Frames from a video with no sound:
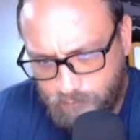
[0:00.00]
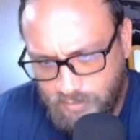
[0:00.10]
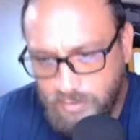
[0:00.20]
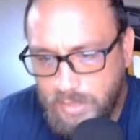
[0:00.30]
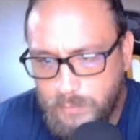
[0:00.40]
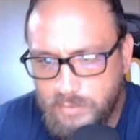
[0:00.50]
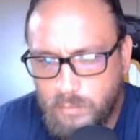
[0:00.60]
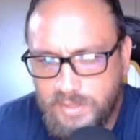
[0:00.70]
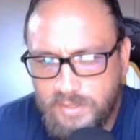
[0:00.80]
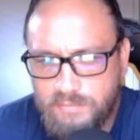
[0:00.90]
and I went
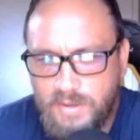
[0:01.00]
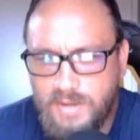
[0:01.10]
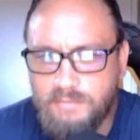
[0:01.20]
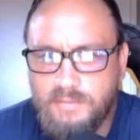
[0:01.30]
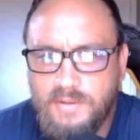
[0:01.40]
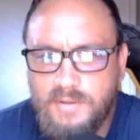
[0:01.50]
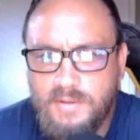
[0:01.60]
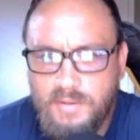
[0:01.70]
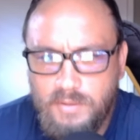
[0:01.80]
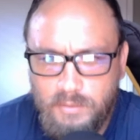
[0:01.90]
queen h5.
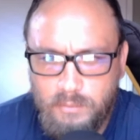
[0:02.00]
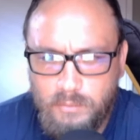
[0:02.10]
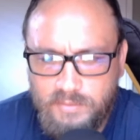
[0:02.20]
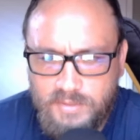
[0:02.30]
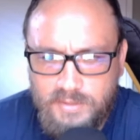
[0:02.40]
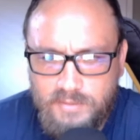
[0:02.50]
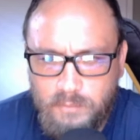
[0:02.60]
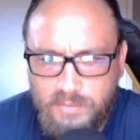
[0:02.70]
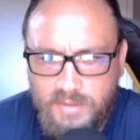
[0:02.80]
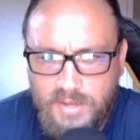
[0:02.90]
With
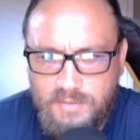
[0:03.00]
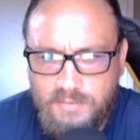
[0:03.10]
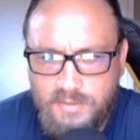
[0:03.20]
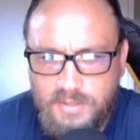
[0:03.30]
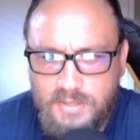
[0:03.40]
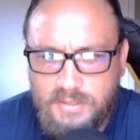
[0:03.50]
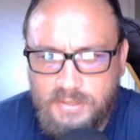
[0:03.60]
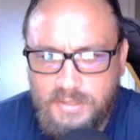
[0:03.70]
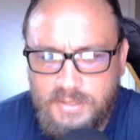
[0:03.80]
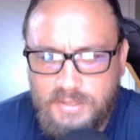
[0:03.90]
the idea
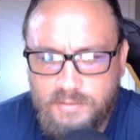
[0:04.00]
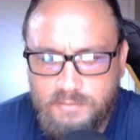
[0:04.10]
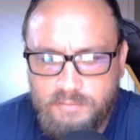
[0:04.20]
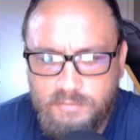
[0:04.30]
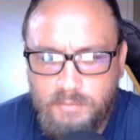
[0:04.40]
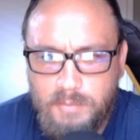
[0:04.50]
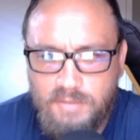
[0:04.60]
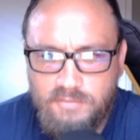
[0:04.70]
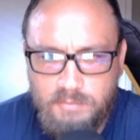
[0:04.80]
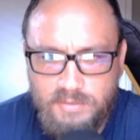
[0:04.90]
of
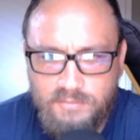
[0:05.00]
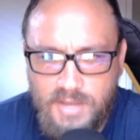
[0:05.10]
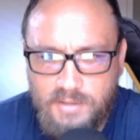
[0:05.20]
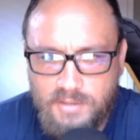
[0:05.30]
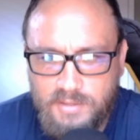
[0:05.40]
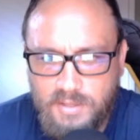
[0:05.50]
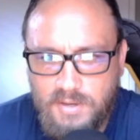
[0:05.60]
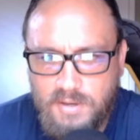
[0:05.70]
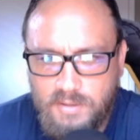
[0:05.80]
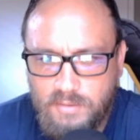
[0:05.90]
possibly sacking
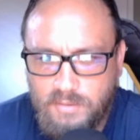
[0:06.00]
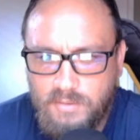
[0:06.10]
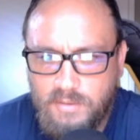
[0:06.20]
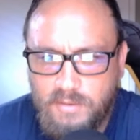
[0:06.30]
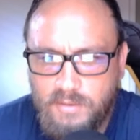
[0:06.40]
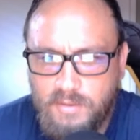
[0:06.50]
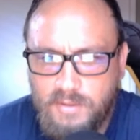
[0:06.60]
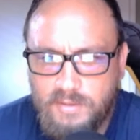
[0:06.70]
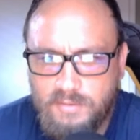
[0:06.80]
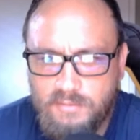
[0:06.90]
here,
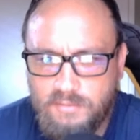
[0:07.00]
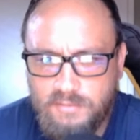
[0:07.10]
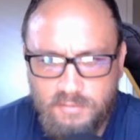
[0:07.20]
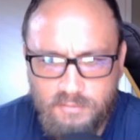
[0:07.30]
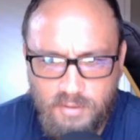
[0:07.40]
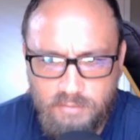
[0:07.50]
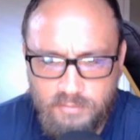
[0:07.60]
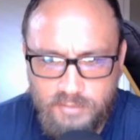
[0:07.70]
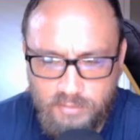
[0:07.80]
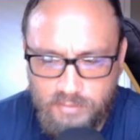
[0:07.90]
and this is a
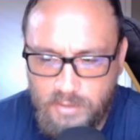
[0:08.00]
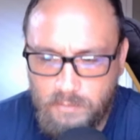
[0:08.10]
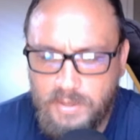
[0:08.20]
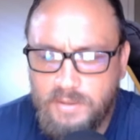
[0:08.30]
discovered check that way.